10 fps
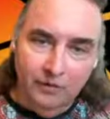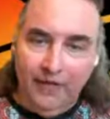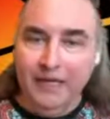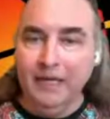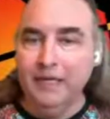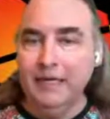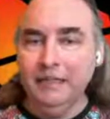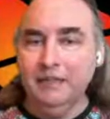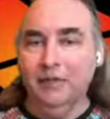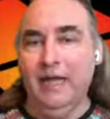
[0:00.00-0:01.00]
They can
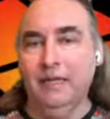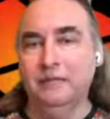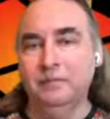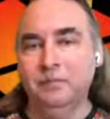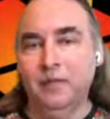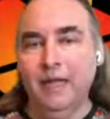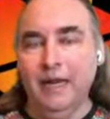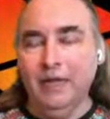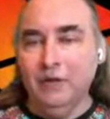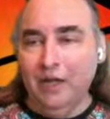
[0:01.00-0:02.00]
connect to that.
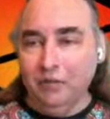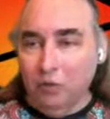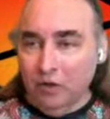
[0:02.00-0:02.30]
And I could have a